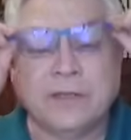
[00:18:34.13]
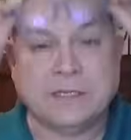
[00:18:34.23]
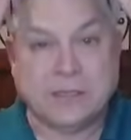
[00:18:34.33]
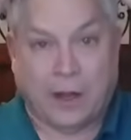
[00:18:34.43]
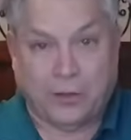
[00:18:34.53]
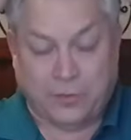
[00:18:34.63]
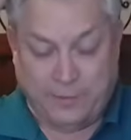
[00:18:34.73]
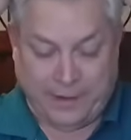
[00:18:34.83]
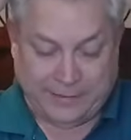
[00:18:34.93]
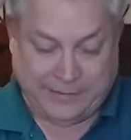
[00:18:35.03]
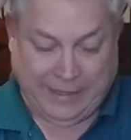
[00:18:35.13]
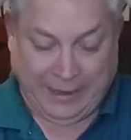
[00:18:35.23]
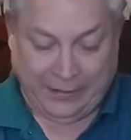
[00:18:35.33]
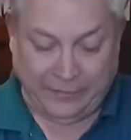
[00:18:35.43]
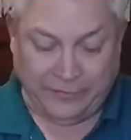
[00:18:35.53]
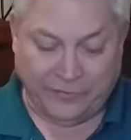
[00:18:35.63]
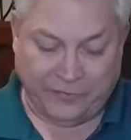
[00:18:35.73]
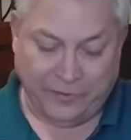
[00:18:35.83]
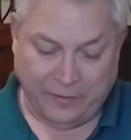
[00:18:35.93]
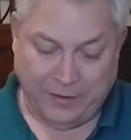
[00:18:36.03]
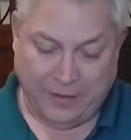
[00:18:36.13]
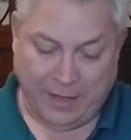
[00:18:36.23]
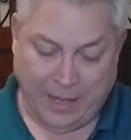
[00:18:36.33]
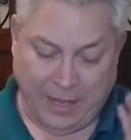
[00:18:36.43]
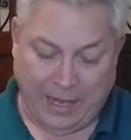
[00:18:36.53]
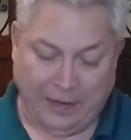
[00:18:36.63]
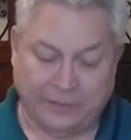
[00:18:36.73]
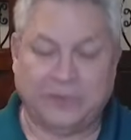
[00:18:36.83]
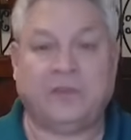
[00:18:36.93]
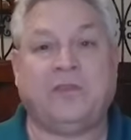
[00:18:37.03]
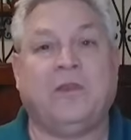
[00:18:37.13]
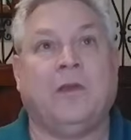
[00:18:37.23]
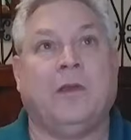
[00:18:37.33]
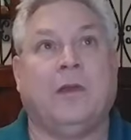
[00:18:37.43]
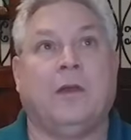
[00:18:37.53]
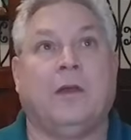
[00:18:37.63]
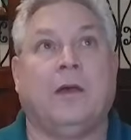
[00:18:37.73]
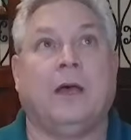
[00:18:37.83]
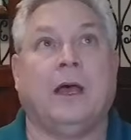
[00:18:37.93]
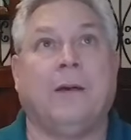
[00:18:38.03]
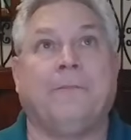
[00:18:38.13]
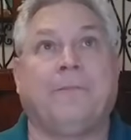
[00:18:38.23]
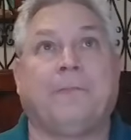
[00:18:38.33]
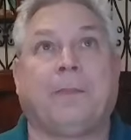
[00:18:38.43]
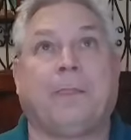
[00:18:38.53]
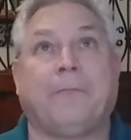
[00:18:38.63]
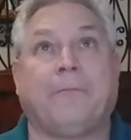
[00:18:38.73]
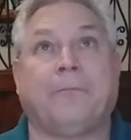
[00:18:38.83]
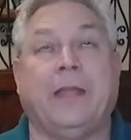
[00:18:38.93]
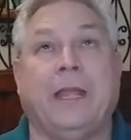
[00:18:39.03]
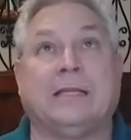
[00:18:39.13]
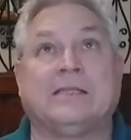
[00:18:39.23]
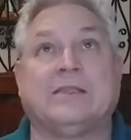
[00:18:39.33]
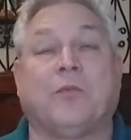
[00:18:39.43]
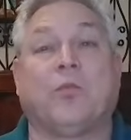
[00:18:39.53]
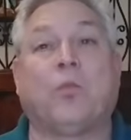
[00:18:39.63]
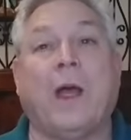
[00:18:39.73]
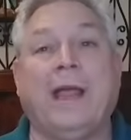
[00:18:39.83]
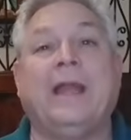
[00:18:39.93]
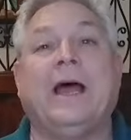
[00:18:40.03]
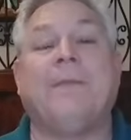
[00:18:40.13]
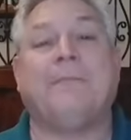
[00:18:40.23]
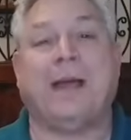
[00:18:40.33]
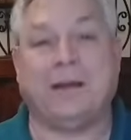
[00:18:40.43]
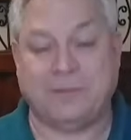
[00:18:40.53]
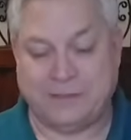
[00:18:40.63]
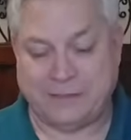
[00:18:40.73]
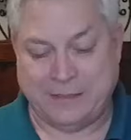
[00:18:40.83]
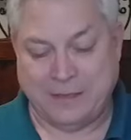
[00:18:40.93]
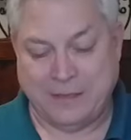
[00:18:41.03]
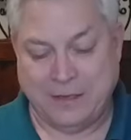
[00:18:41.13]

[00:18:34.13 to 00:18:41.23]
the dollar amount is it's um it's the right amount